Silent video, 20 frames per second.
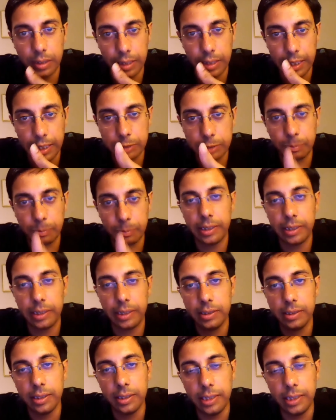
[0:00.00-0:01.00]

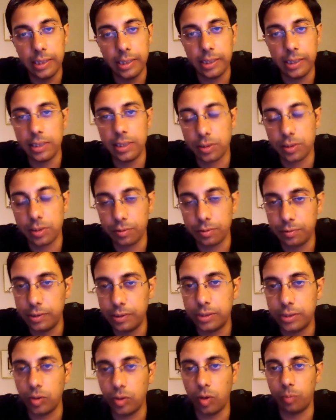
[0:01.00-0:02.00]
explaining the details of
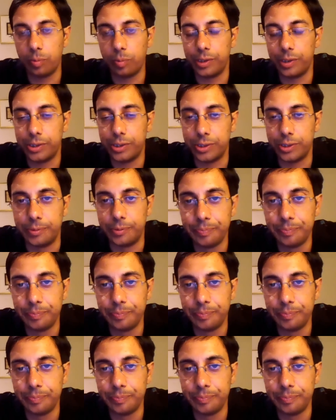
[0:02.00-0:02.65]
this operation.